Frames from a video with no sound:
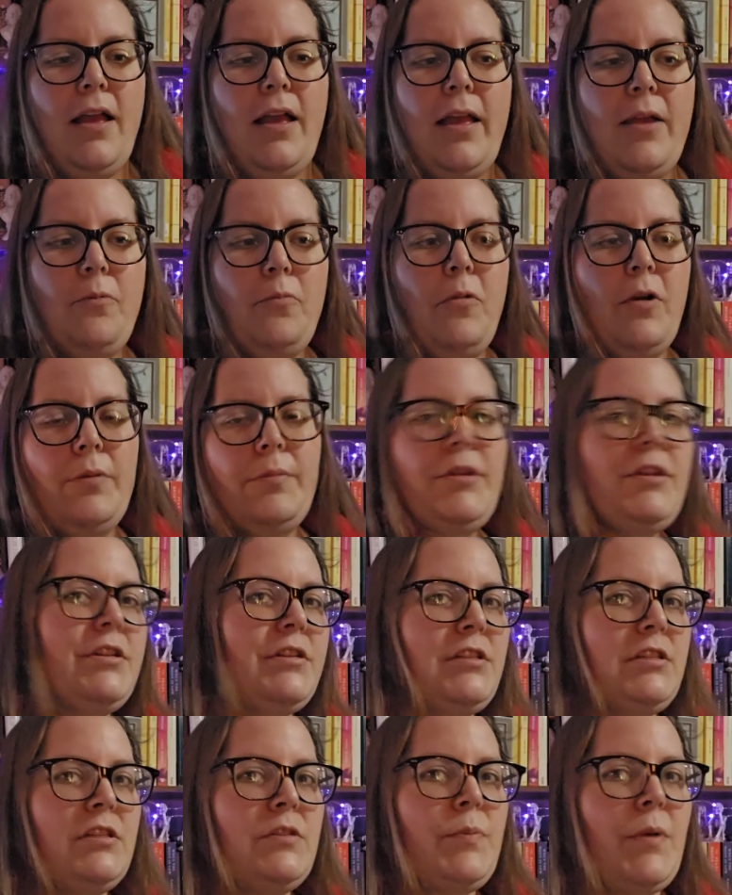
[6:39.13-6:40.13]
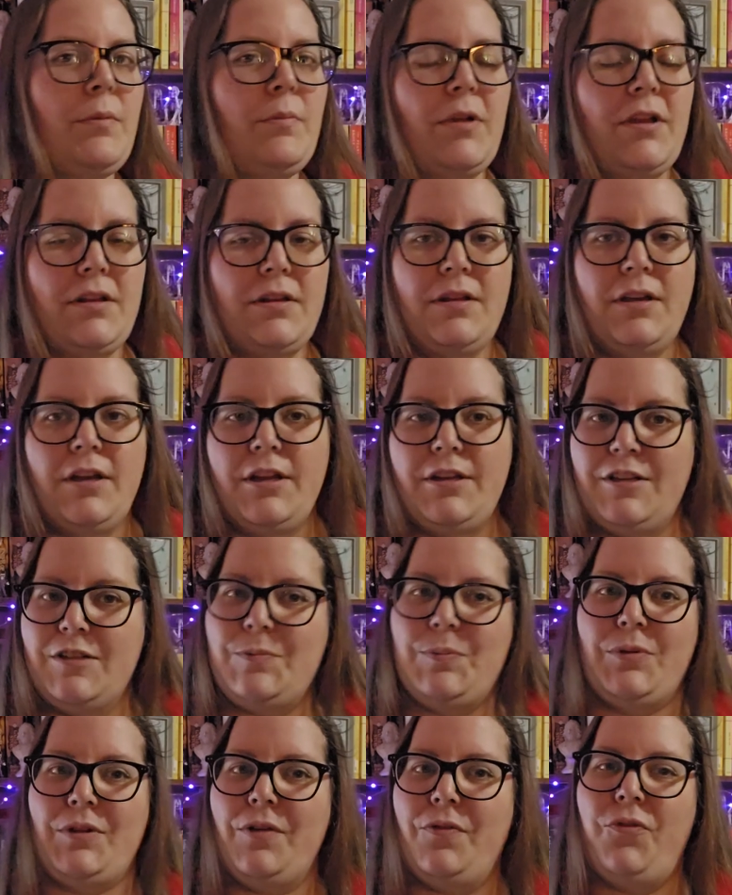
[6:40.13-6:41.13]
it wanted me to suspend my
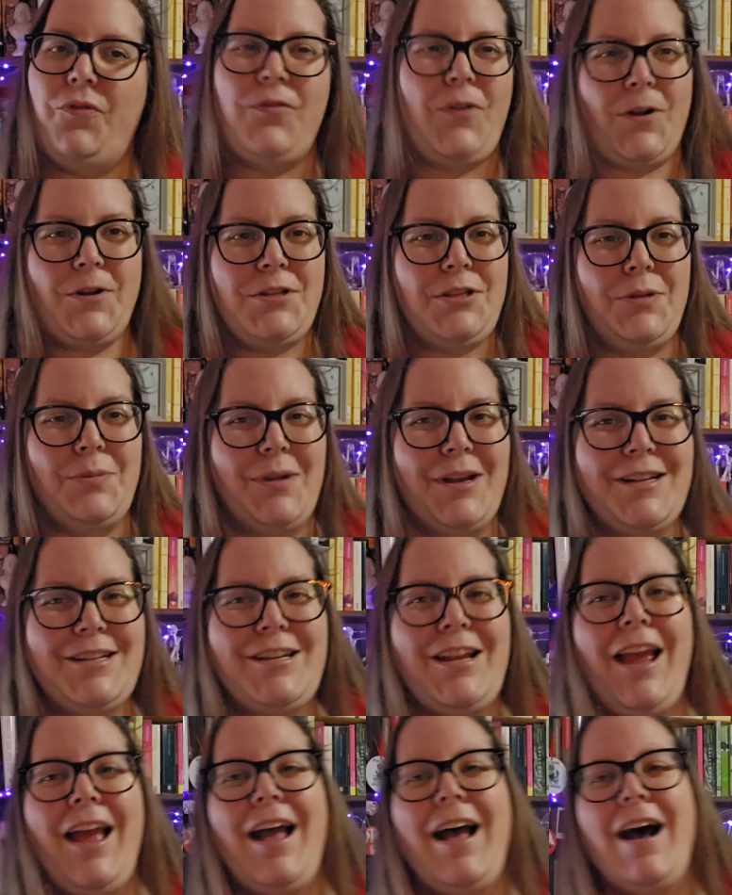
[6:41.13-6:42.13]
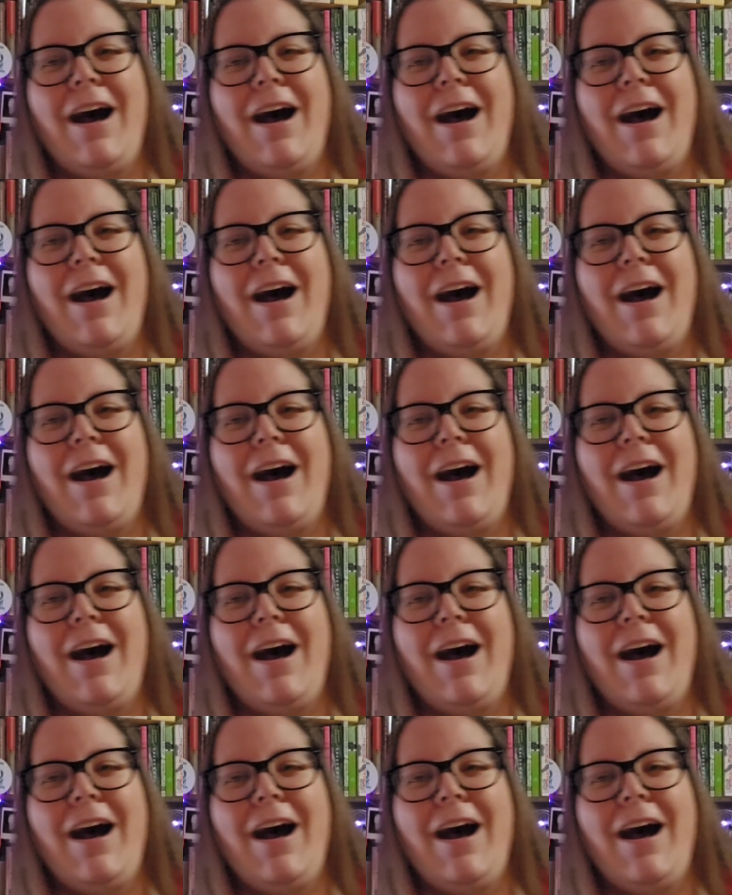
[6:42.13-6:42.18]
disbelief far too much.